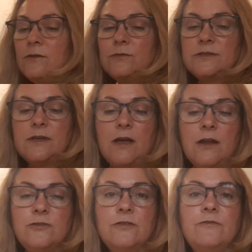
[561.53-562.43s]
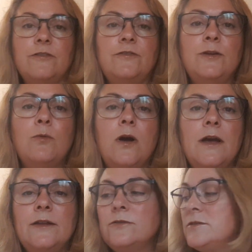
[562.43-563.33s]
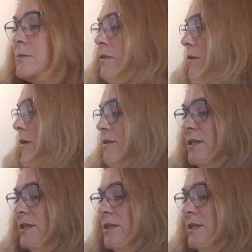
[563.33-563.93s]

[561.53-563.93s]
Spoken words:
what was it, 150 wide or something?